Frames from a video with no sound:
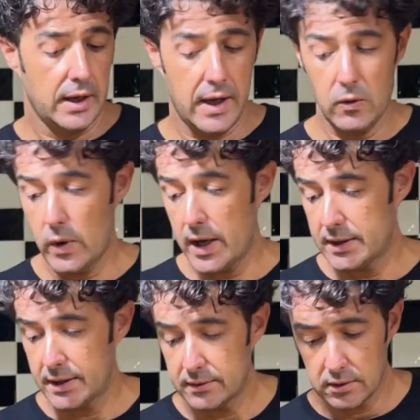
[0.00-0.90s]
And
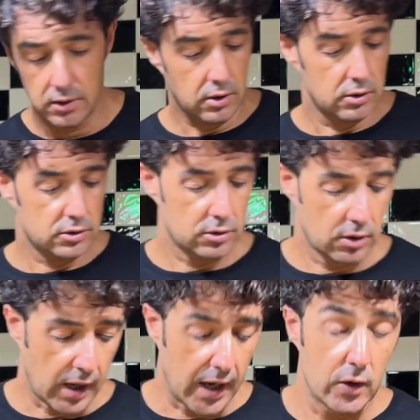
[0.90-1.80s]
waiting,
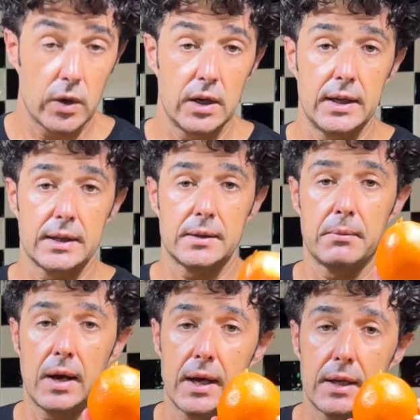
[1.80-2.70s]
also I will eat
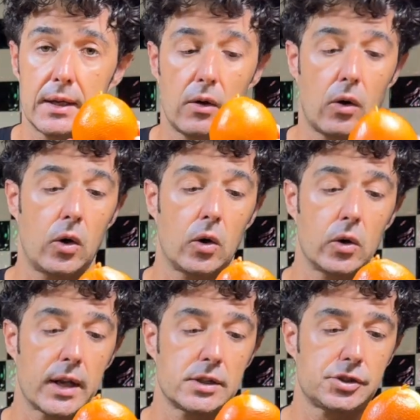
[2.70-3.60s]
my
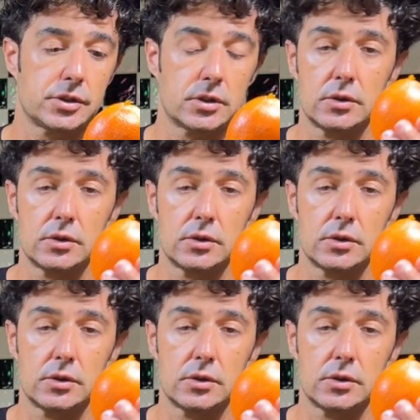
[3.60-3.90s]
orange,